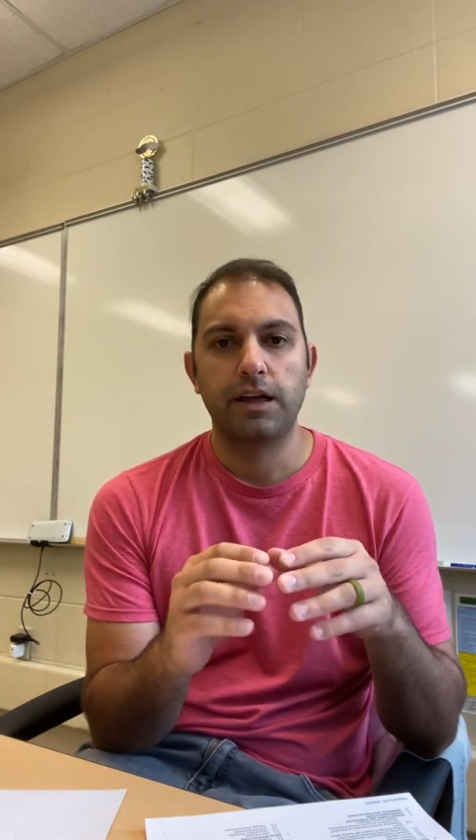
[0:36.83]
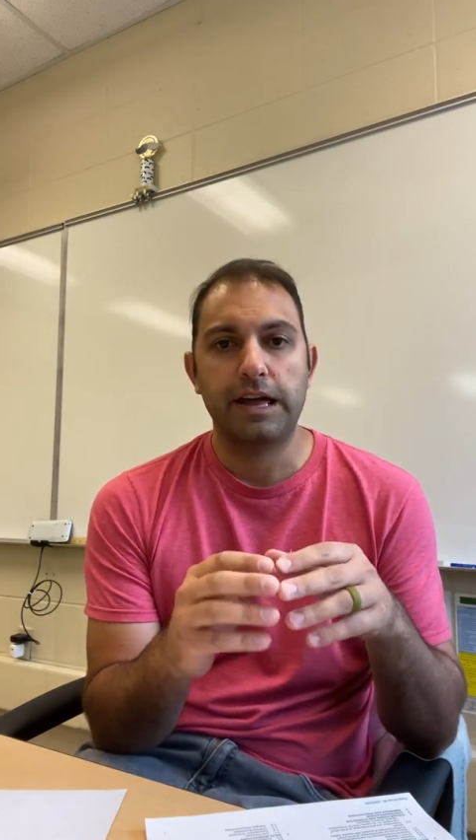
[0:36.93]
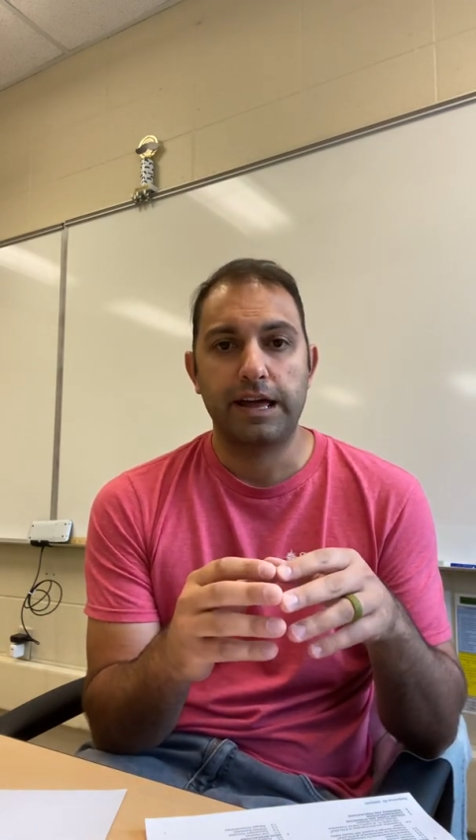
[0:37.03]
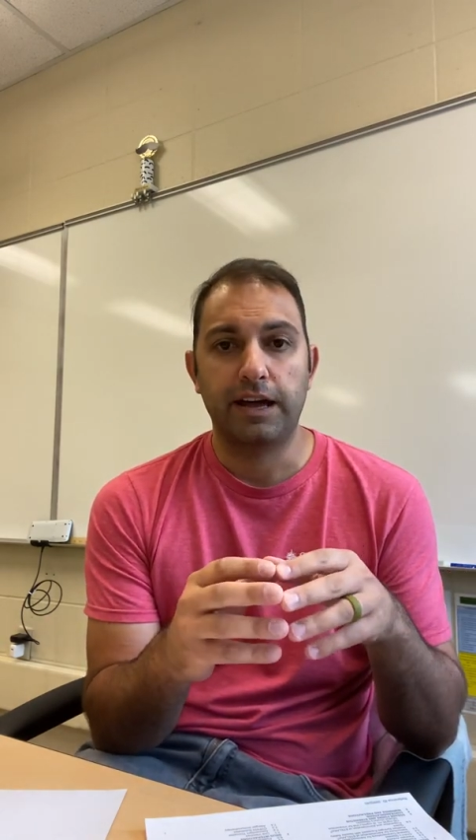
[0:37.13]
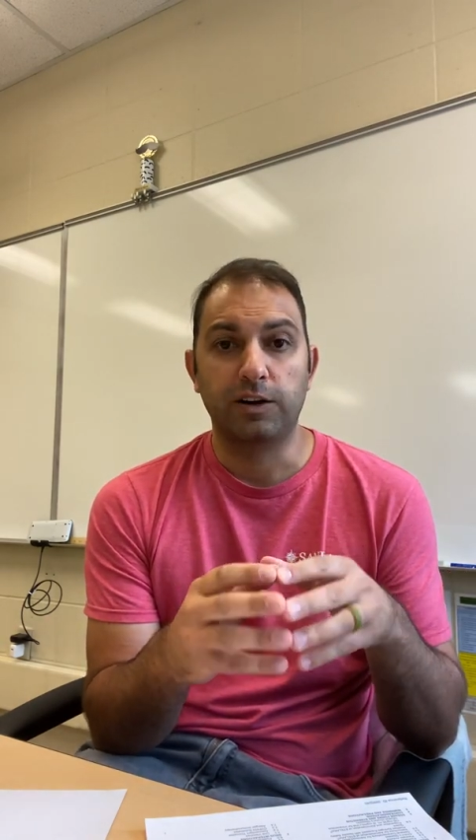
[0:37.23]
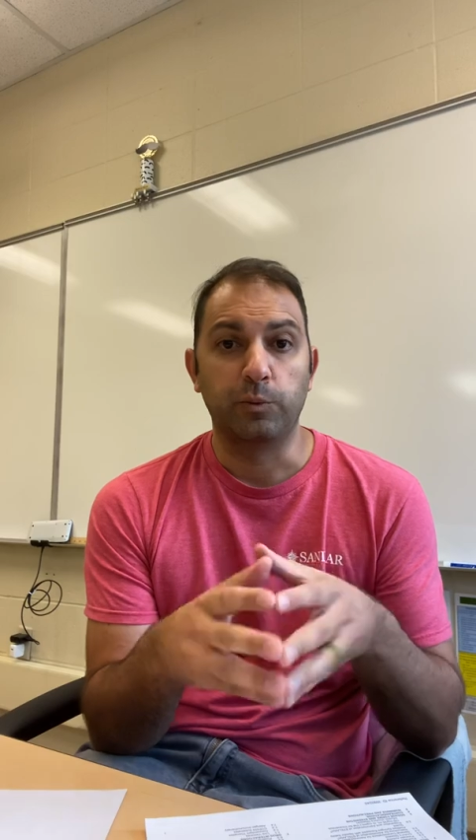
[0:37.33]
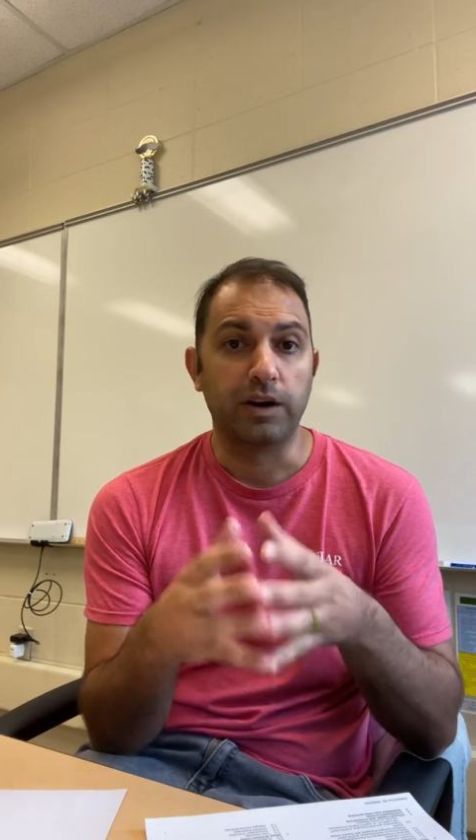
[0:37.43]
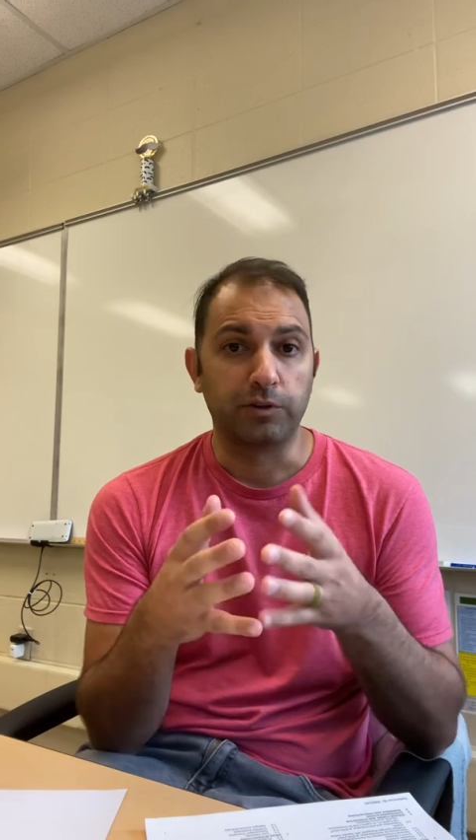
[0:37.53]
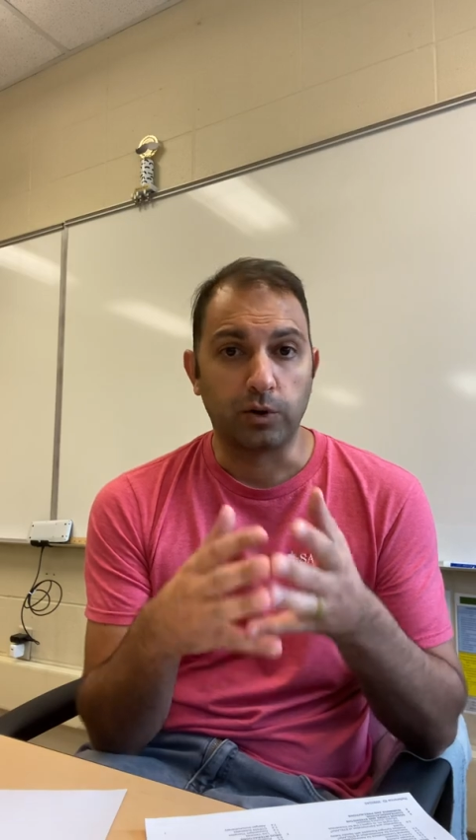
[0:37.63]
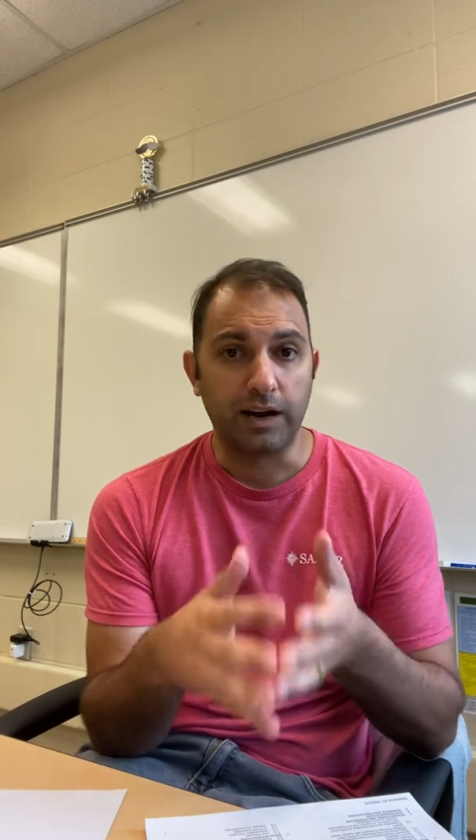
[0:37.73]
And
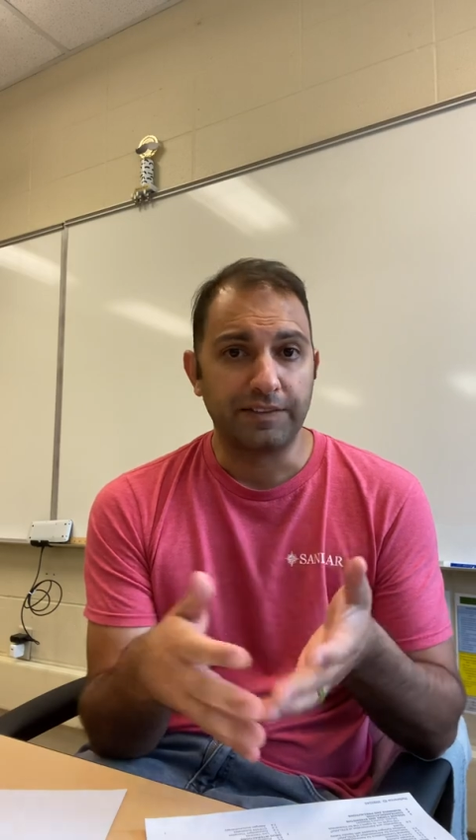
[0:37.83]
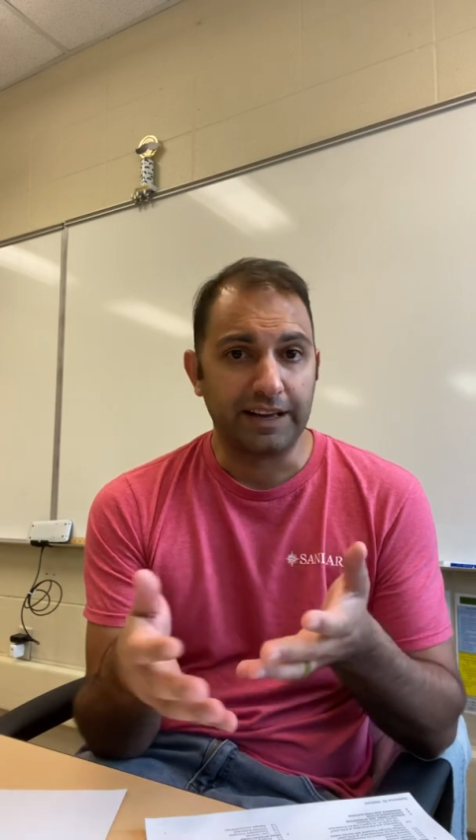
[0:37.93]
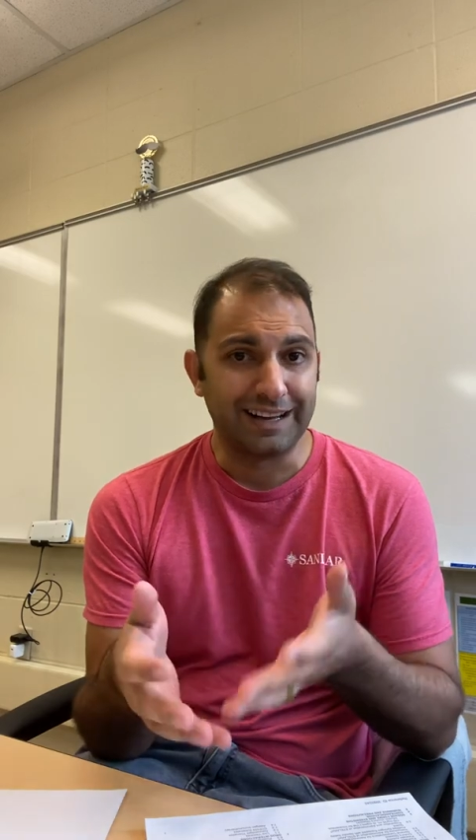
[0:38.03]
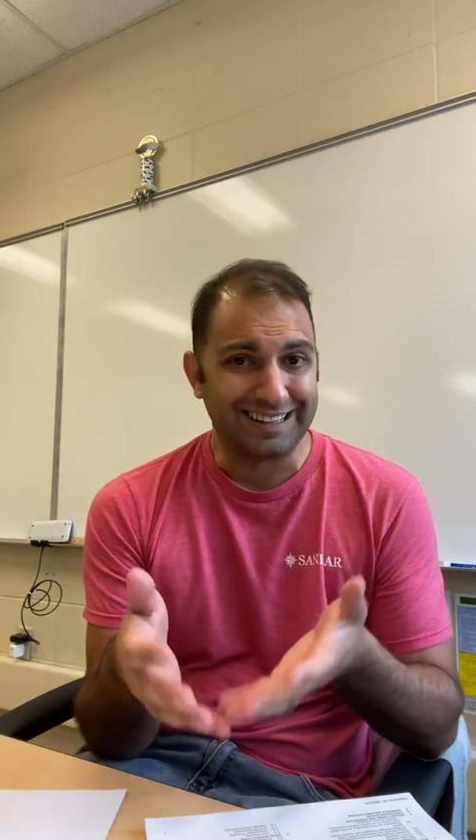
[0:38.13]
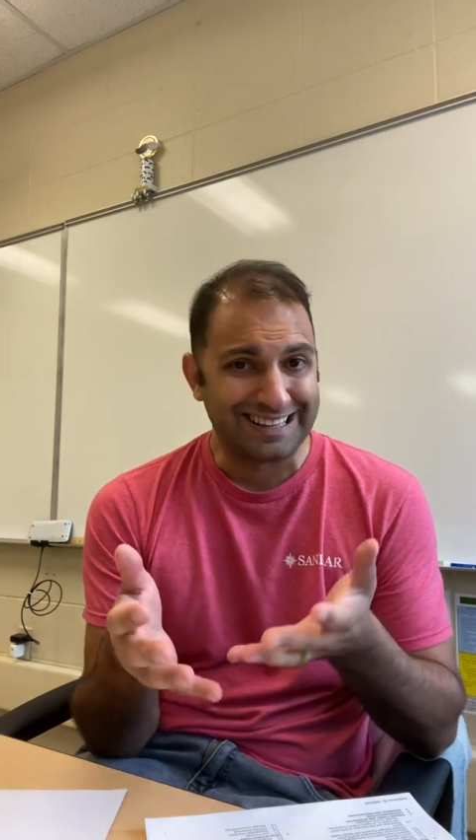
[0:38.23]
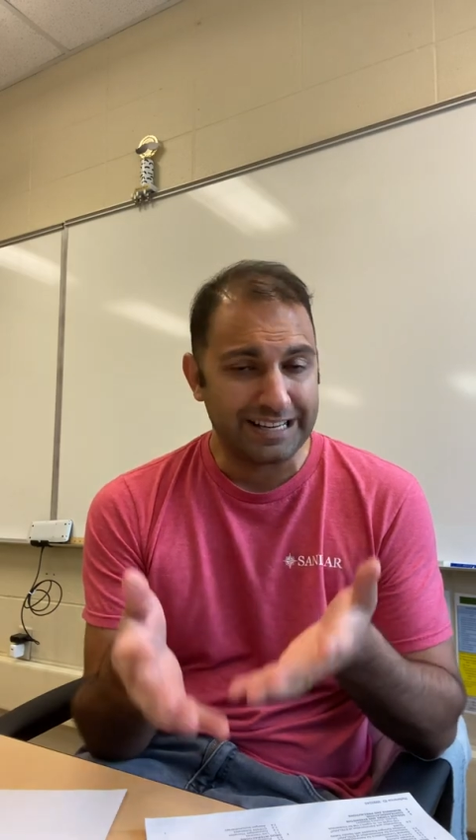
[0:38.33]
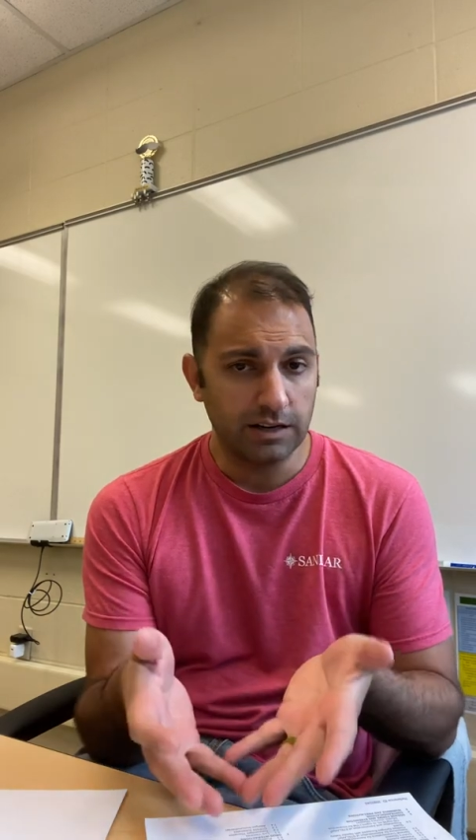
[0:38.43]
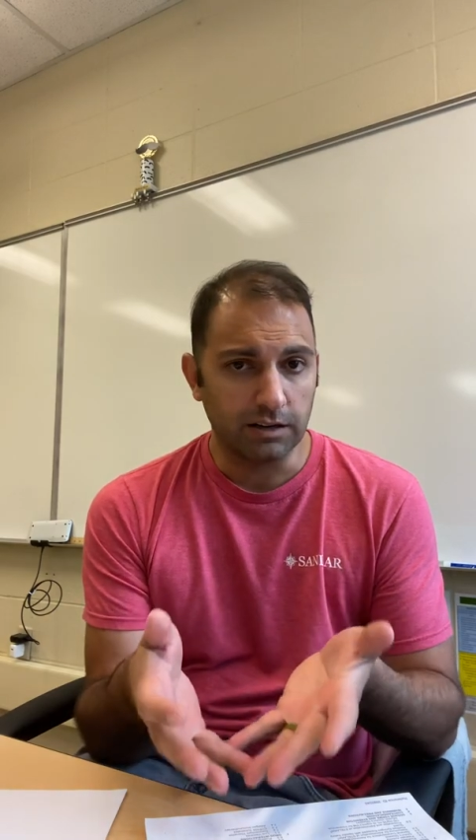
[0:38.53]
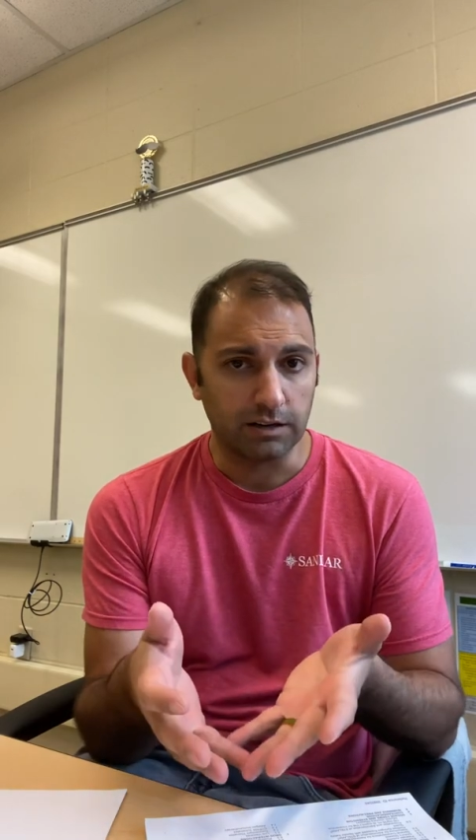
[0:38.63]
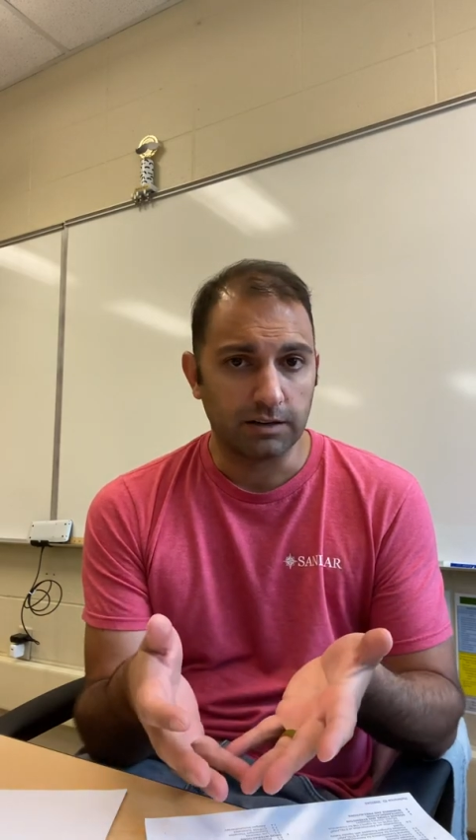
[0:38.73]
whatever grade they get in
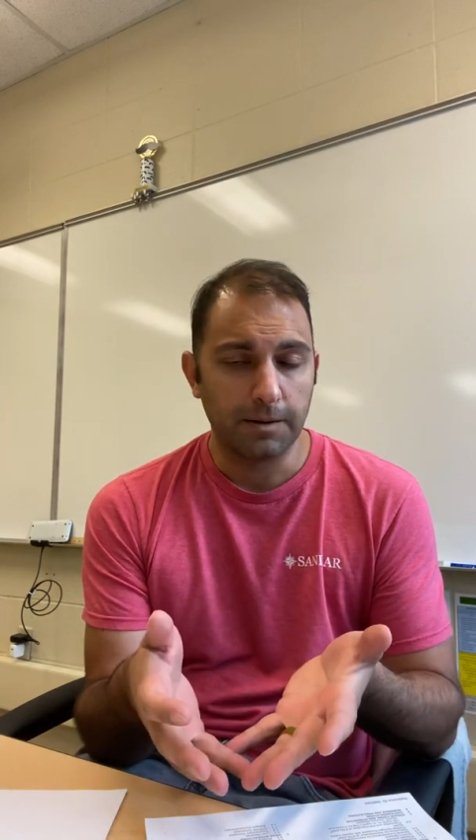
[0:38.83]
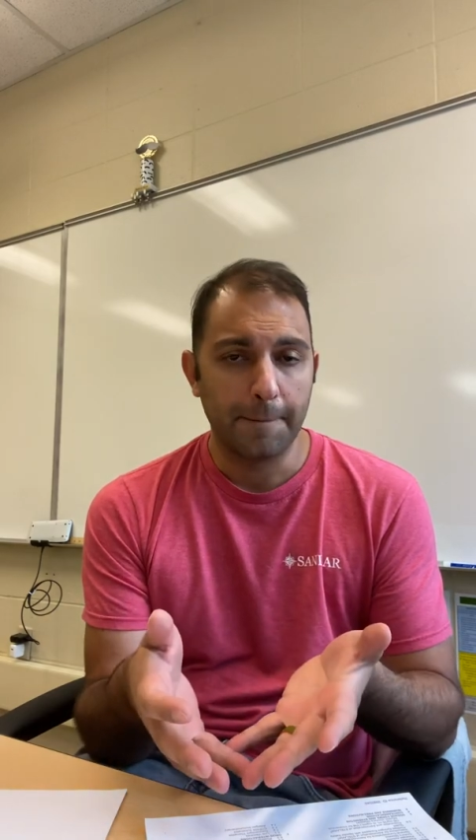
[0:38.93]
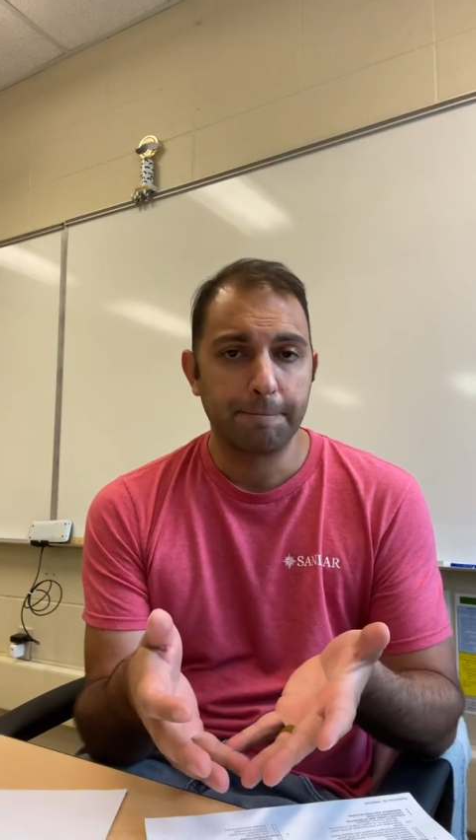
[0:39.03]
here